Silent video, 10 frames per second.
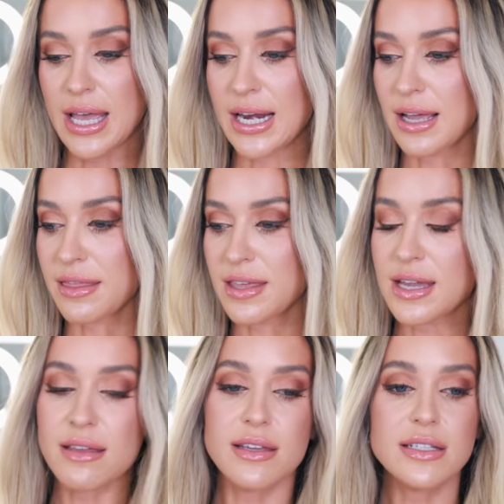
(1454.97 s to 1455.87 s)
And I
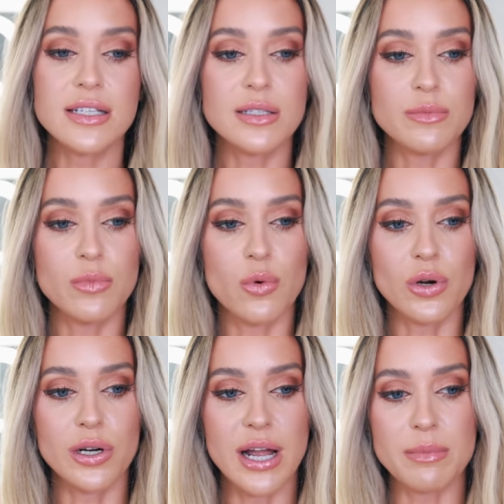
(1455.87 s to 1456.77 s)
think this is
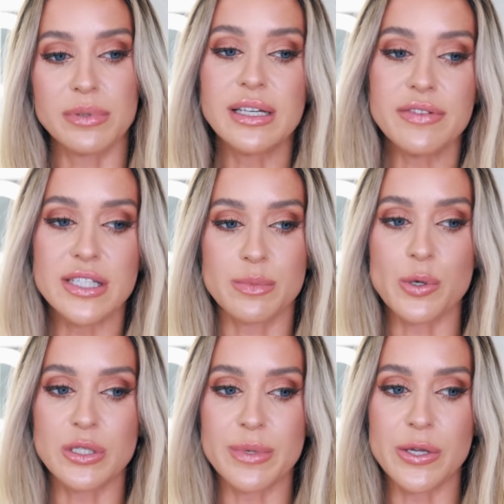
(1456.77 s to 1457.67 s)
more, I believe it's
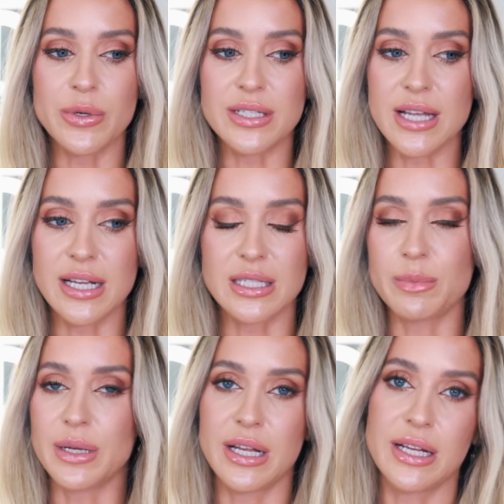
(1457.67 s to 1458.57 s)
supposed to be unisex,
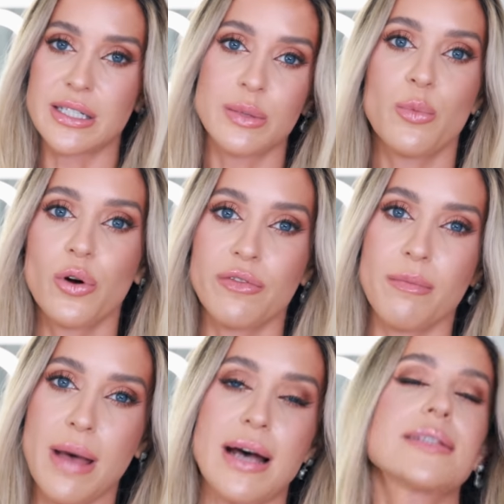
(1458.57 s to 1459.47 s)
but it's more of a
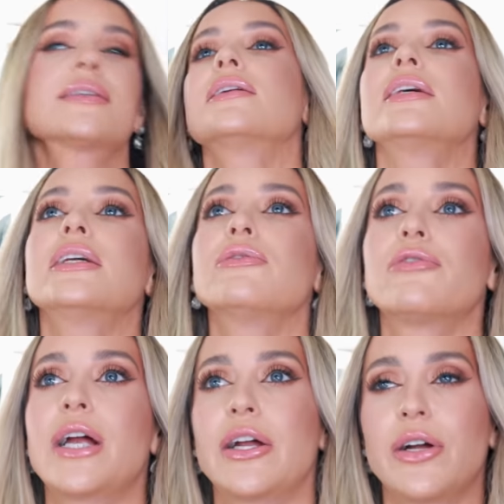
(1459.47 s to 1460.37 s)
masculine
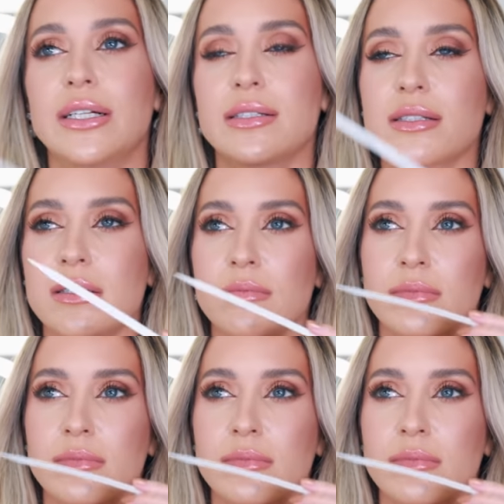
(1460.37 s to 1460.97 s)
fragrance.